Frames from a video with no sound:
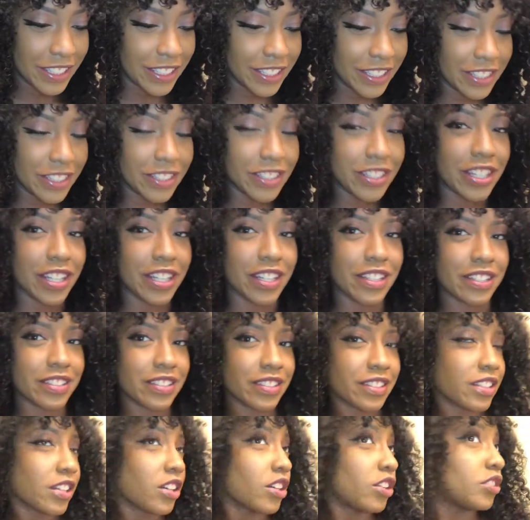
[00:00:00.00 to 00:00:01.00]
Okay,
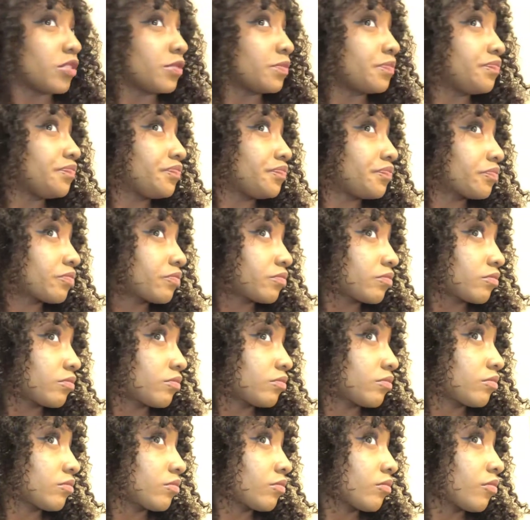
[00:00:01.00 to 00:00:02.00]
so
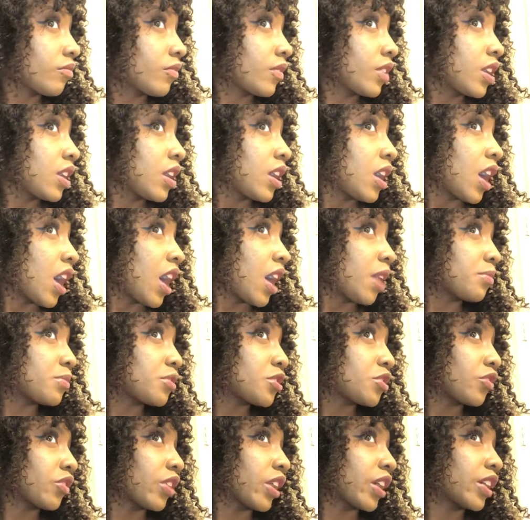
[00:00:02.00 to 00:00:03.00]
I'm
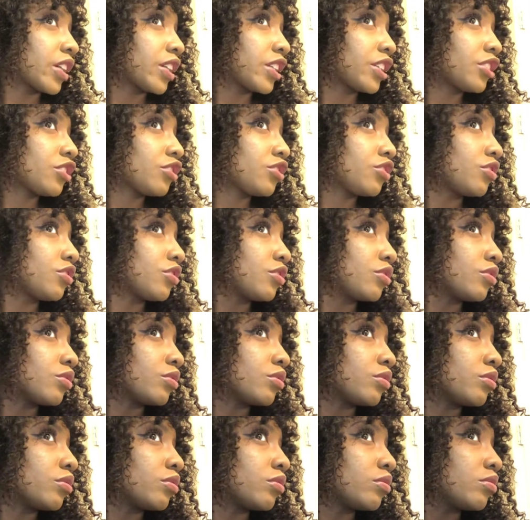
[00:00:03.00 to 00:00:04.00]
trying
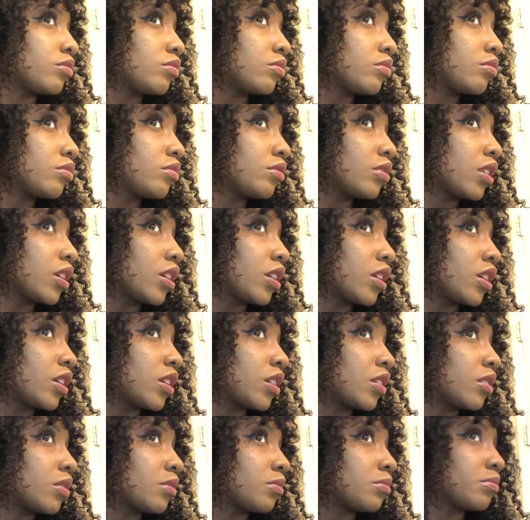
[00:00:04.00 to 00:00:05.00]
to
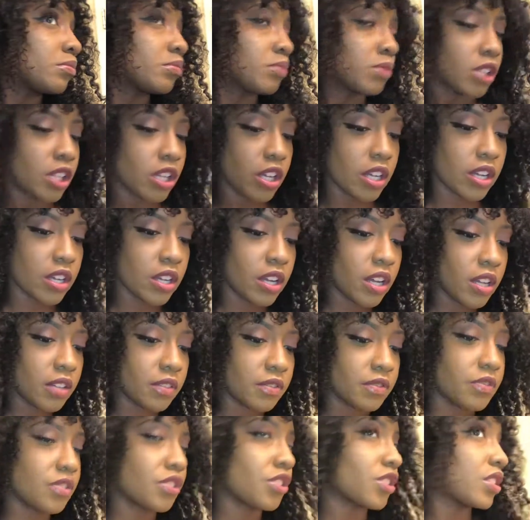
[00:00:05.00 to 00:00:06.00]
cut
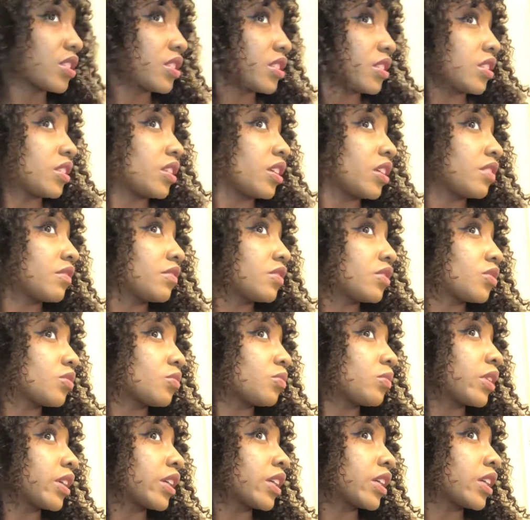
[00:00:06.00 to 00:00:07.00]
off just enough to
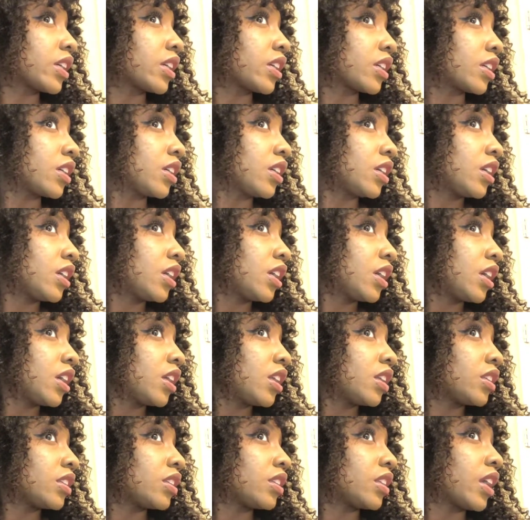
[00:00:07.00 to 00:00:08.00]
where
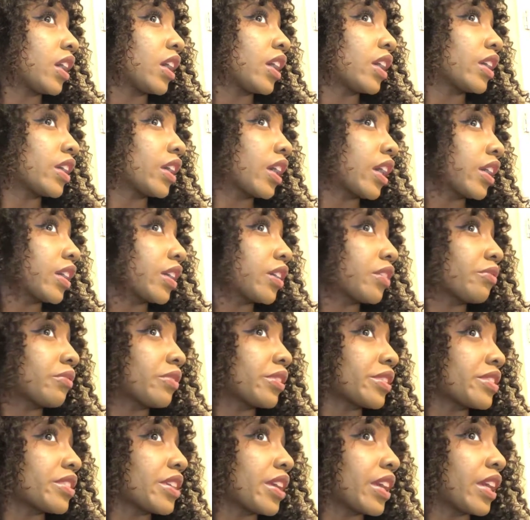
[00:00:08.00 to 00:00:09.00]
like I can
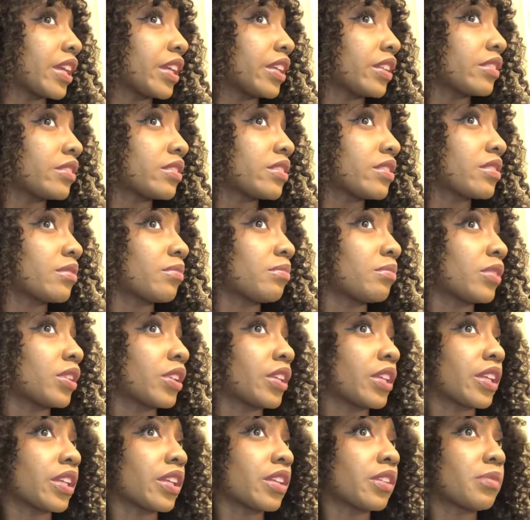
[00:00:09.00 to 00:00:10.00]
retain some
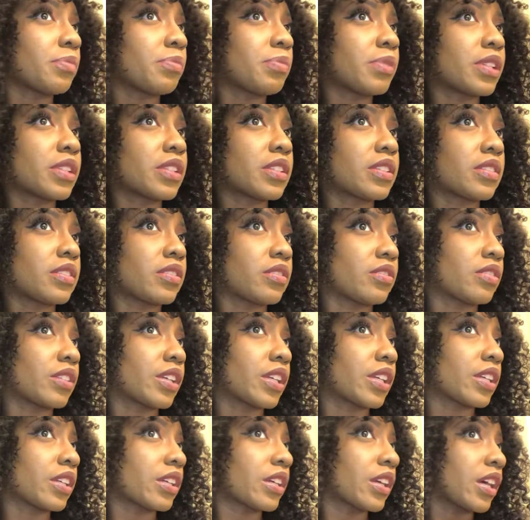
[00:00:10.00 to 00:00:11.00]
length but still
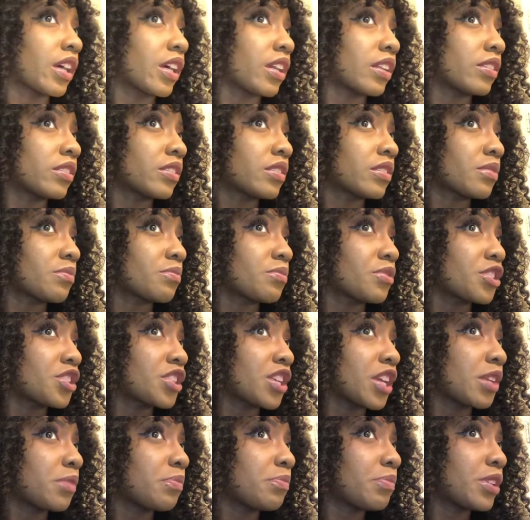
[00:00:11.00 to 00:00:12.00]
get kind of some
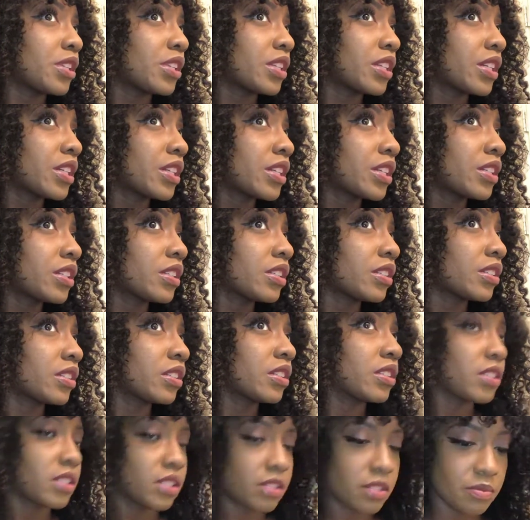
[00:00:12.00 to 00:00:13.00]
shape in there,
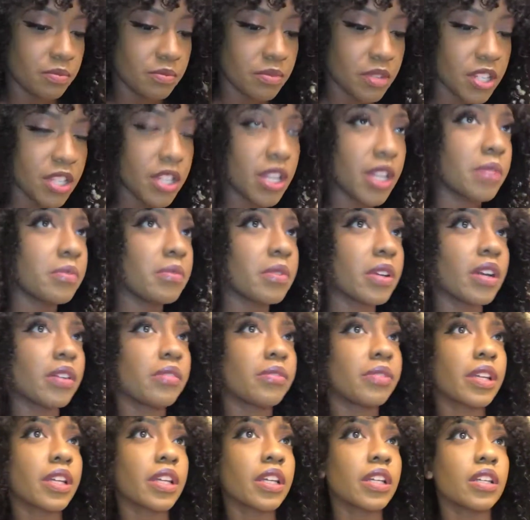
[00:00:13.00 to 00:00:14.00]
some shape
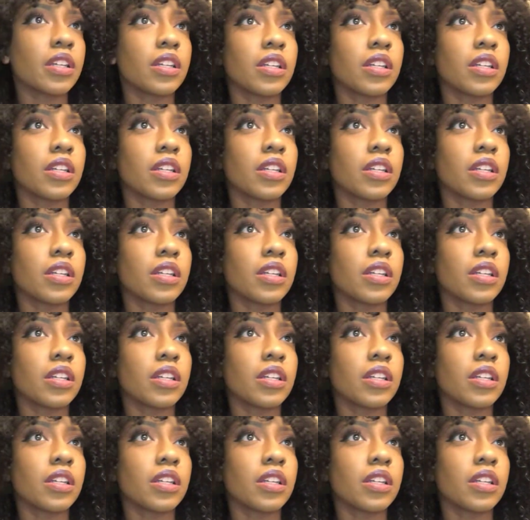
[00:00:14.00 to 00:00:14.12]
going.